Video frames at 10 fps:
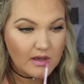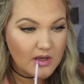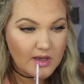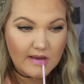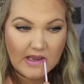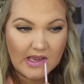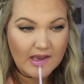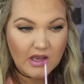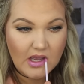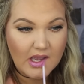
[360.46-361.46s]
I really love
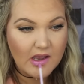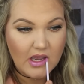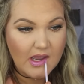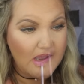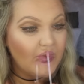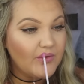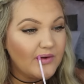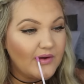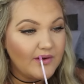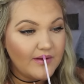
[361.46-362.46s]
this one. I, it
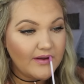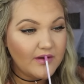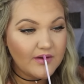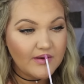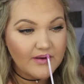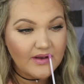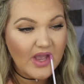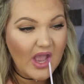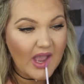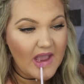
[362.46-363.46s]
has more
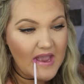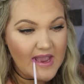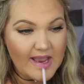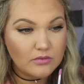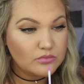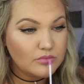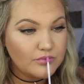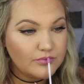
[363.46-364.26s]
pink in it than